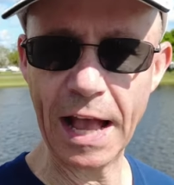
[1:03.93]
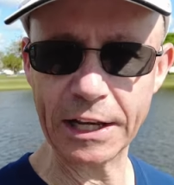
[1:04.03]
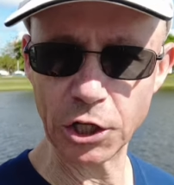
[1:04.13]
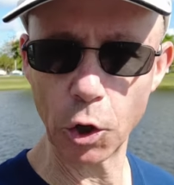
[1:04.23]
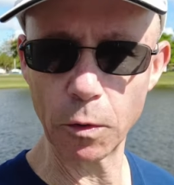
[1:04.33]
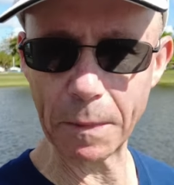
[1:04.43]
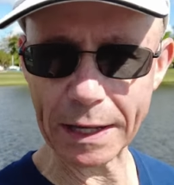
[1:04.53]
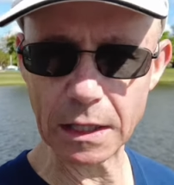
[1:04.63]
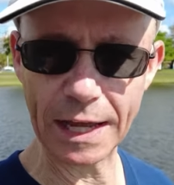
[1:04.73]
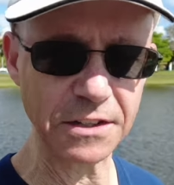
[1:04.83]
And you know what my
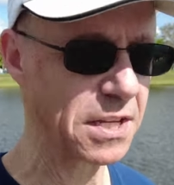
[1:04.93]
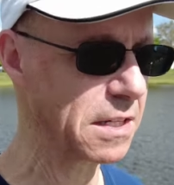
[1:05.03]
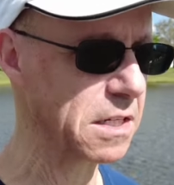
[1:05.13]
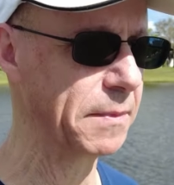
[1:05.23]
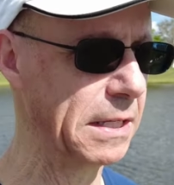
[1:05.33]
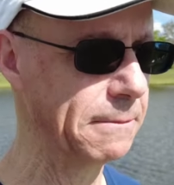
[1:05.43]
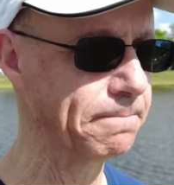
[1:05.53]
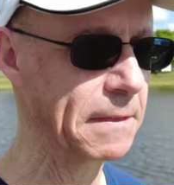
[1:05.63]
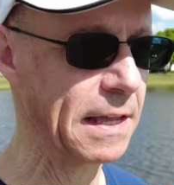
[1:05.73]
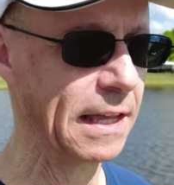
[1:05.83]
client says to me?
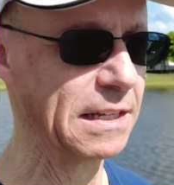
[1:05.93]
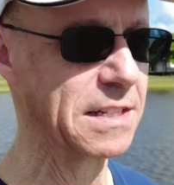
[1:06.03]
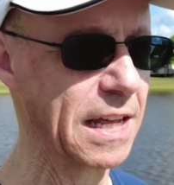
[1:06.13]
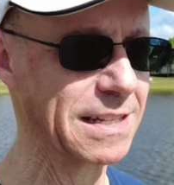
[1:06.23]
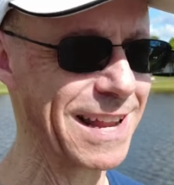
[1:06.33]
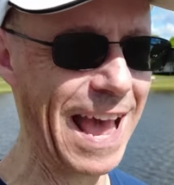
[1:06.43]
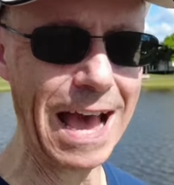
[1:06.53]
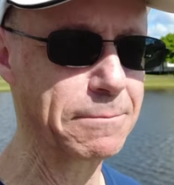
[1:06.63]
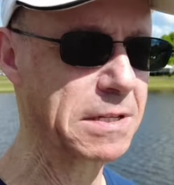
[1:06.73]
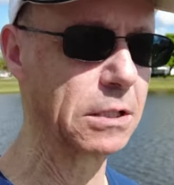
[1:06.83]
He says,
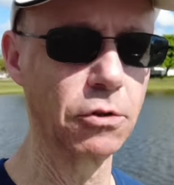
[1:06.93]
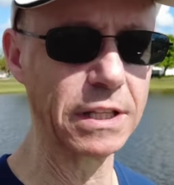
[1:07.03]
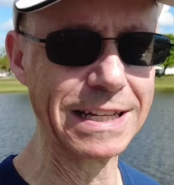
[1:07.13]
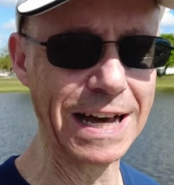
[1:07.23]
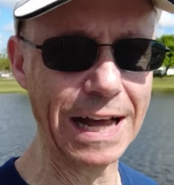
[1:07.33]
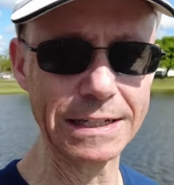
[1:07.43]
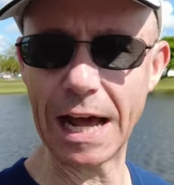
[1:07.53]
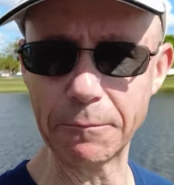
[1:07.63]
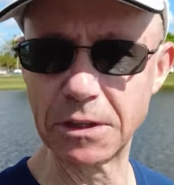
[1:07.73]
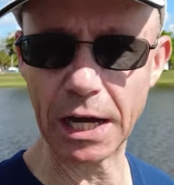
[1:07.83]
absolutely not.
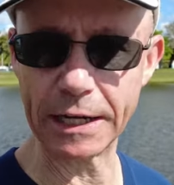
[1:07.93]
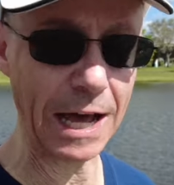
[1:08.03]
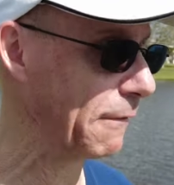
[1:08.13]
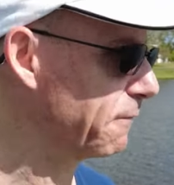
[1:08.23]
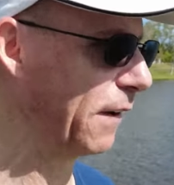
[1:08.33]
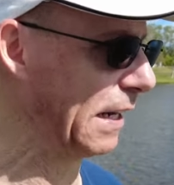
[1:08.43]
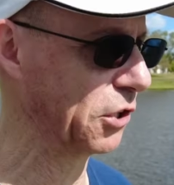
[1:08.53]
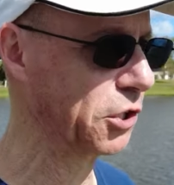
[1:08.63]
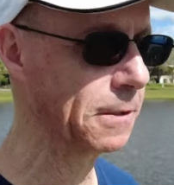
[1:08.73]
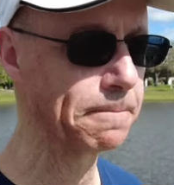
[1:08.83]
I'm done. I'm
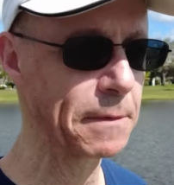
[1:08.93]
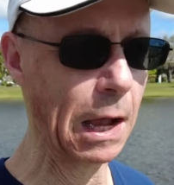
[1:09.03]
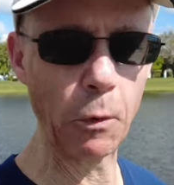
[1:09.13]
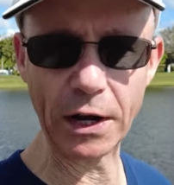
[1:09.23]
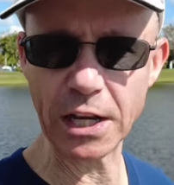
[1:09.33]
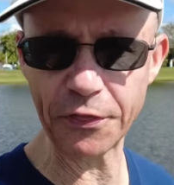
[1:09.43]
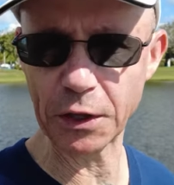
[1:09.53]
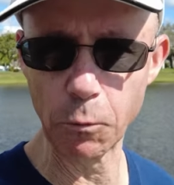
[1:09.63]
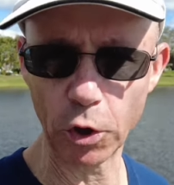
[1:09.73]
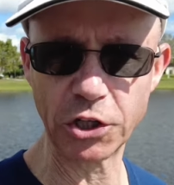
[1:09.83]
finished. I want
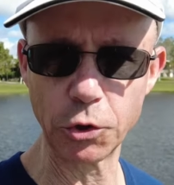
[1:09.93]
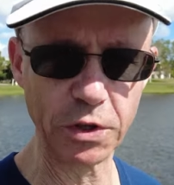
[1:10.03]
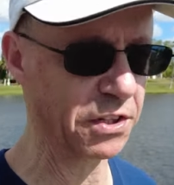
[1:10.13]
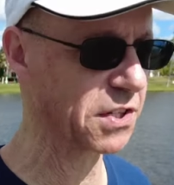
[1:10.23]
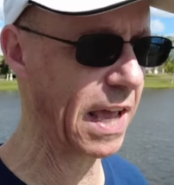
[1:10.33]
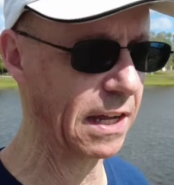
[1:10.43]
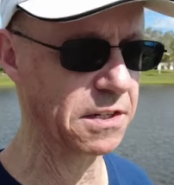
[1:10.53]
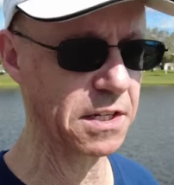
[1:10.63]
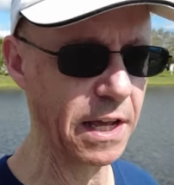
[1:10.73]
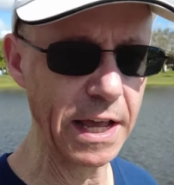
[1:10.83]
nothing more to do with this
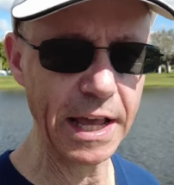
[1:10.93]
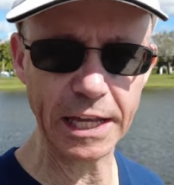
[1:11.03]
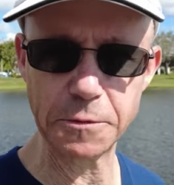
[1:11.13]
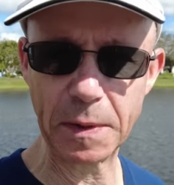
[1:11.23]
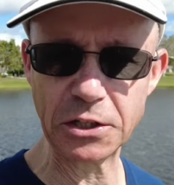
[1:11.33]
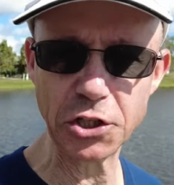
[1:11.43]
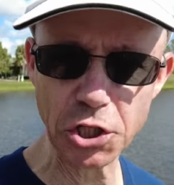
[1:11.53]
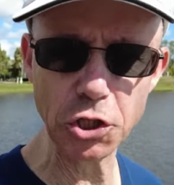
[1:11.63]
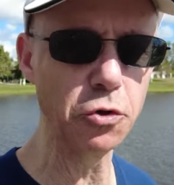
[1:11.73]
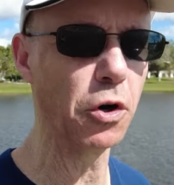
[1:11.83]
case. It's been
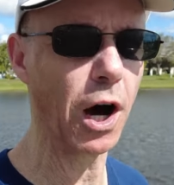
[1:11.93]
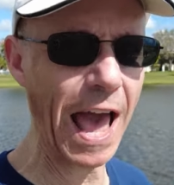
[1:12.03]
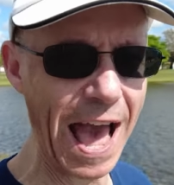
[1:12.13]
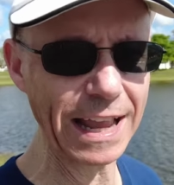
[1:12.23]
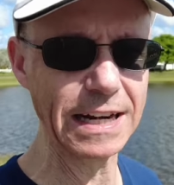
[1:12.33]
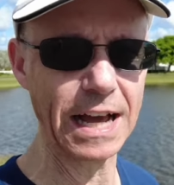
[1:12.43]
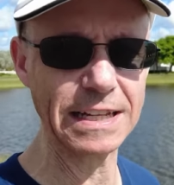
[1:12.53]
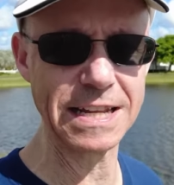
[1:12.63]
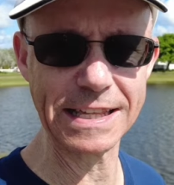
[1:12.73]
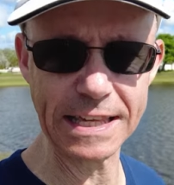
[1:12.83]
two
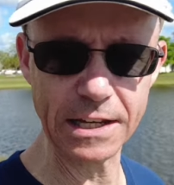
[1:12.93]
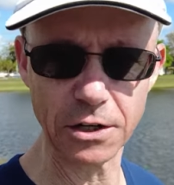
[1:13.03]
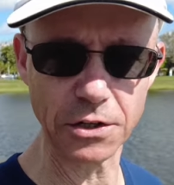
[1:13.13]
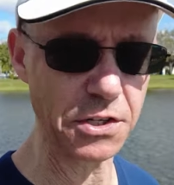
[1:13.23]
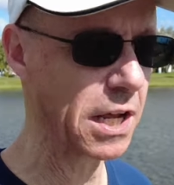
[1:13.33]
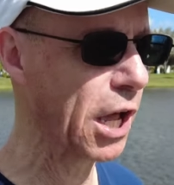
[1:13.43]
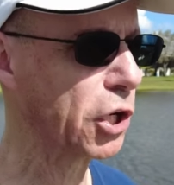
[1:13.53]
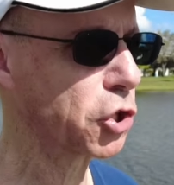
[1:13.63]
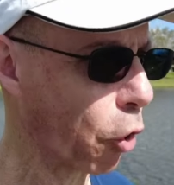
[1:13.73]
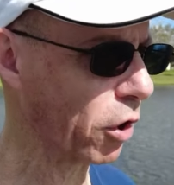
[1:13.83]
agonizing years,
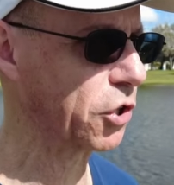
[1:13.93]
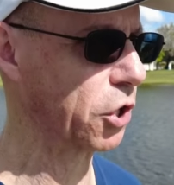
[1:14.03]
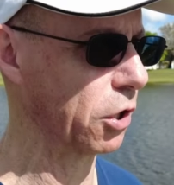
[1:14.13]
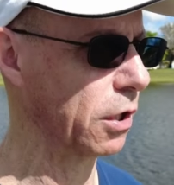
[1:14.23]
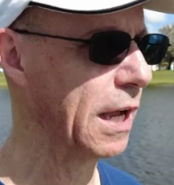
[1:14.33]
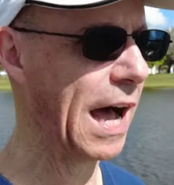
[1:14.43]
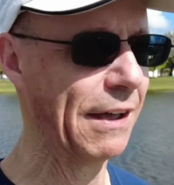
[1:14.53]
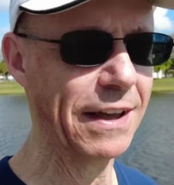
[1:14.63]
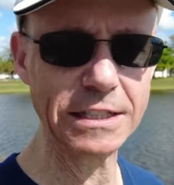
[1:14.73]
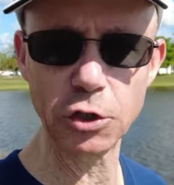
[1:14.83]
torture.
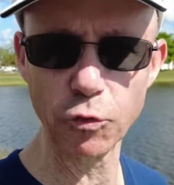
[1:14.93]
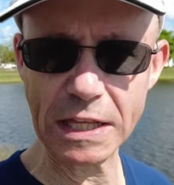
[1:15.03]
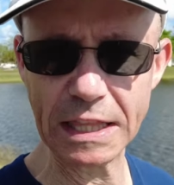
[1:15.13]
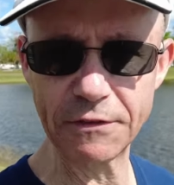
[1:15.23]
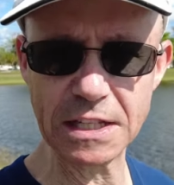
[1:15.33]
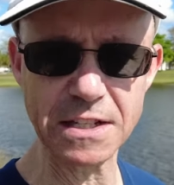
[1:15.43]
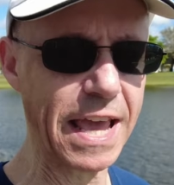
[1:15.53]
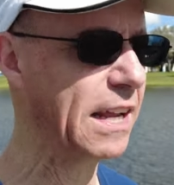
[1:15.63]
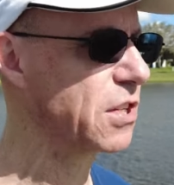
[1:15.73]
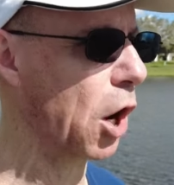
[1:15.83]
I've had to relive this
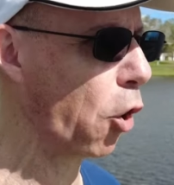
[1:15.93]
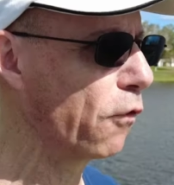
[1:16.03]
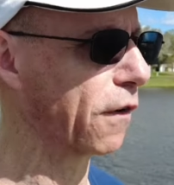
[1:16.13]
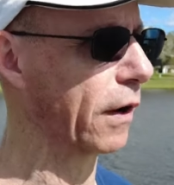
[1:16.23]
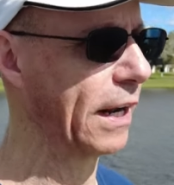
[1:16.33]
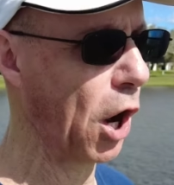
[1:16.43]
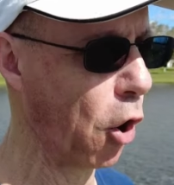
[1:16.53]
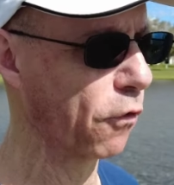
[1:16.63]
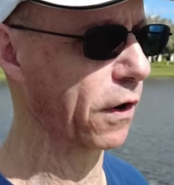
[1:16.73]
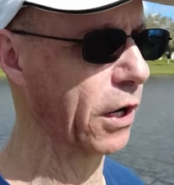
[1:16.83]
case over and
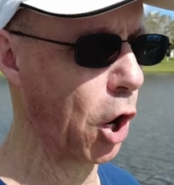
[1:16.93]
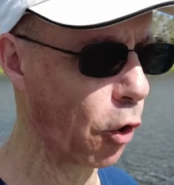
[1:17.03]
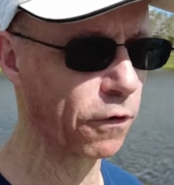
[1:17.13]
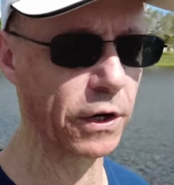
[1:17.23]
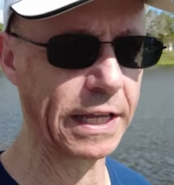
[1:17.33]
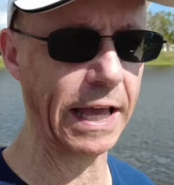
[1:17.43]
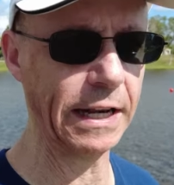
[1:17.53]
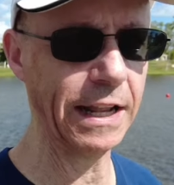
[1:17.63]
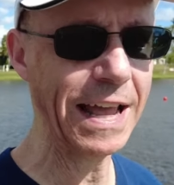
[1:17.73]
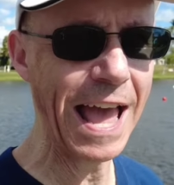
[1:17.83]
over and over
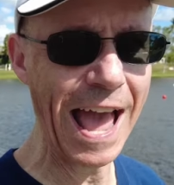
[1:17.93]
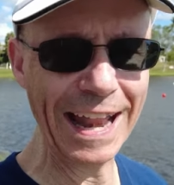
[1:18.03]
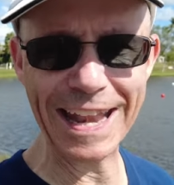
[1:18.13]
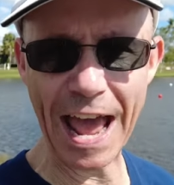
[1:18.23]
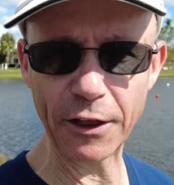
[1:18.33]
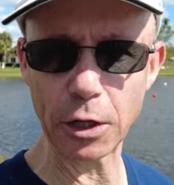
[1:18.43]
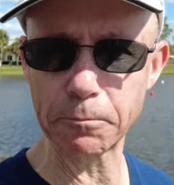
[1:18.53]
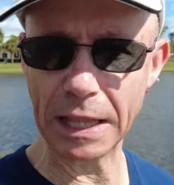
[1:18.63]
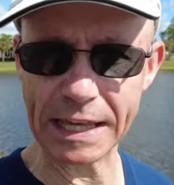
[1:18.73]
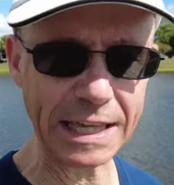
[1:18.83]
again. And now they're
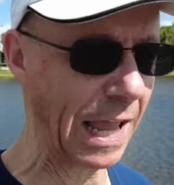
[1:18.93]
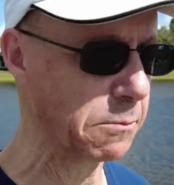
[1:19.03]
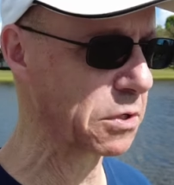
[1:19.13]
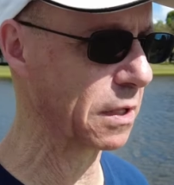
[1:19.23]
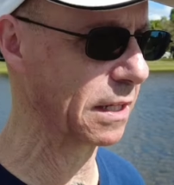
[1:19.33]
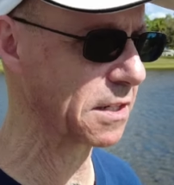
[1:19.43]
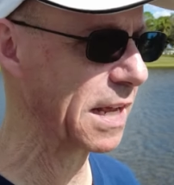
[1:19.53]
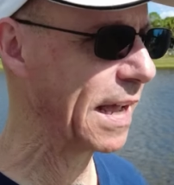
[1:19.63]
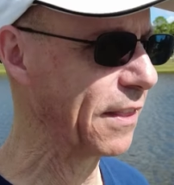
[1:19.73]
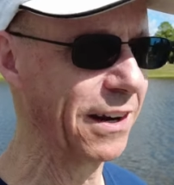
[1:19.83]
playing games with us.
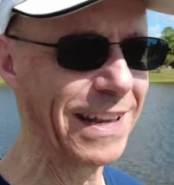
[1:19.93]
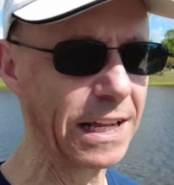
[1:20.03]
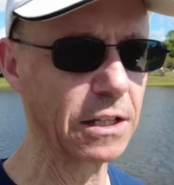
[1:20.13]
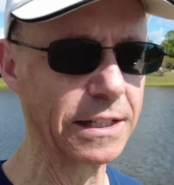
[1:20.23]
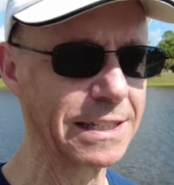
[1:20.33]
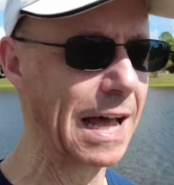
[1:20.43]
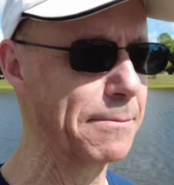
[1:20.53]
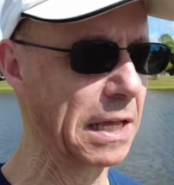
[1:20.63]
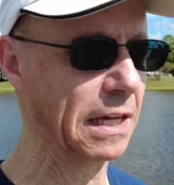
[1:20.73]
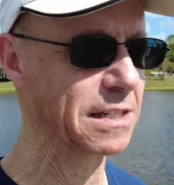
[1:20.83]
They're nickel and
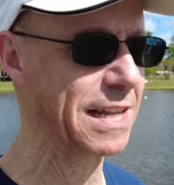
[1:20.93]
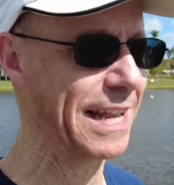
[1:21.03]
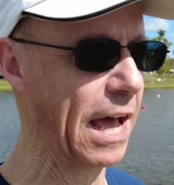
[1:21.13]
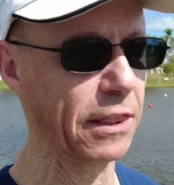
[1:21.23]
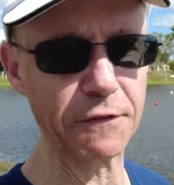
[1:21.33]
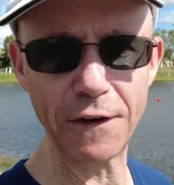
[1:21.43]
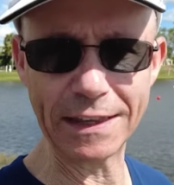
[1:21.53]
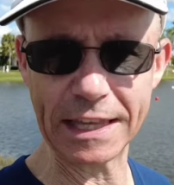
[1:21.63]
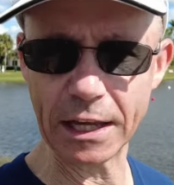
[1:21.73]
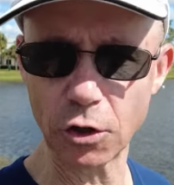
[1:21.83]
diming us. And now they
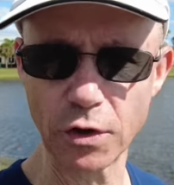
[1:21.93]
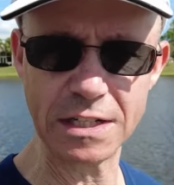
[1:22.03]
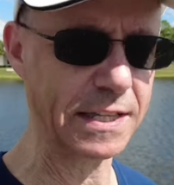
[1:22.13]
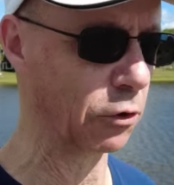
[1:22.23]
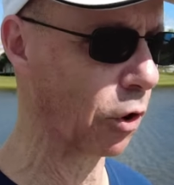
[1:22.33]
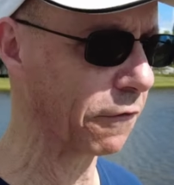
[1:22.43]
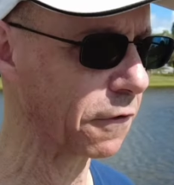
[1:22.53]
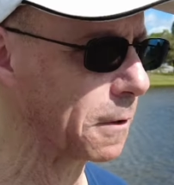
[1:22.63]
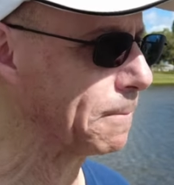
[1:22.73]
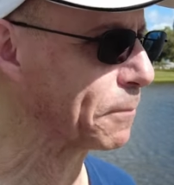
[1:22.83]
finally increase their
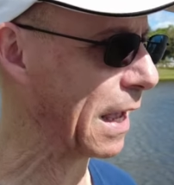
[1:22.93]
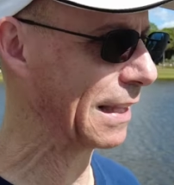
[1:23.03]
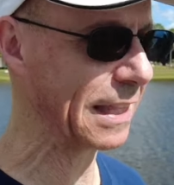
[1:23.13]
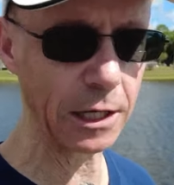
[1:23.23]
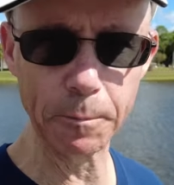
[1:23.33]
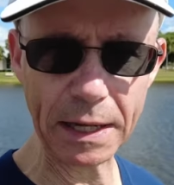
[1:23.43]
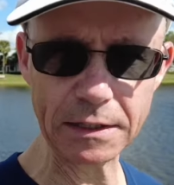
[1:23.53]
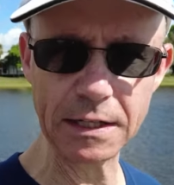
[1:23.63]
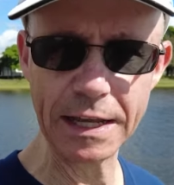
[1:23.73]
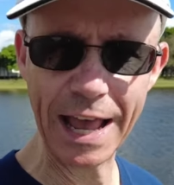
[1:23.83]
offer a little
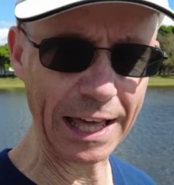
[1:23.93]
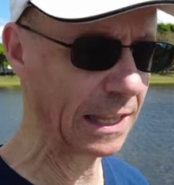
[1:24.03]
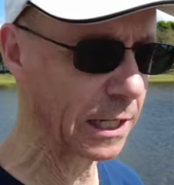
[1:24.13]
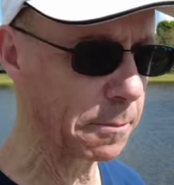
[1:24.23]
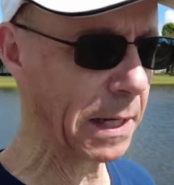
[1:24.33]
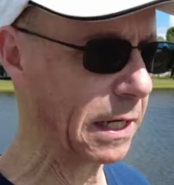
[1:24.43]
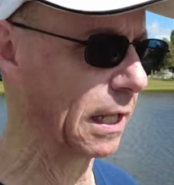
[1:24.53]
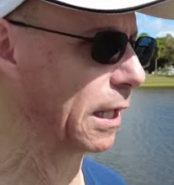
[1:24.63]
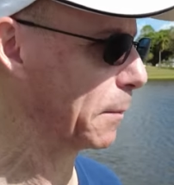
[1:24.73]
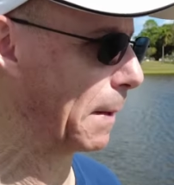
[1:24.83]
bit, a little bit,
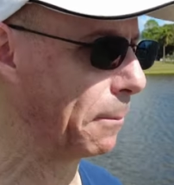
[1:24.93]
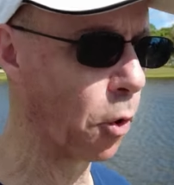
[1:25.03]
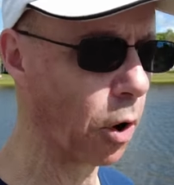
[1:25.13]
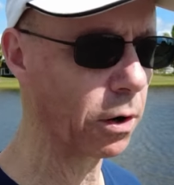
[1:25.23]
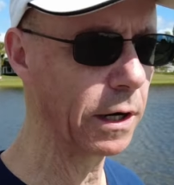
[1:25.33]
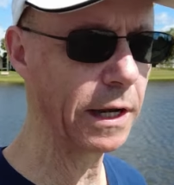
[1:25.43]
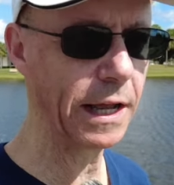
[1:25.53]
a little bit more.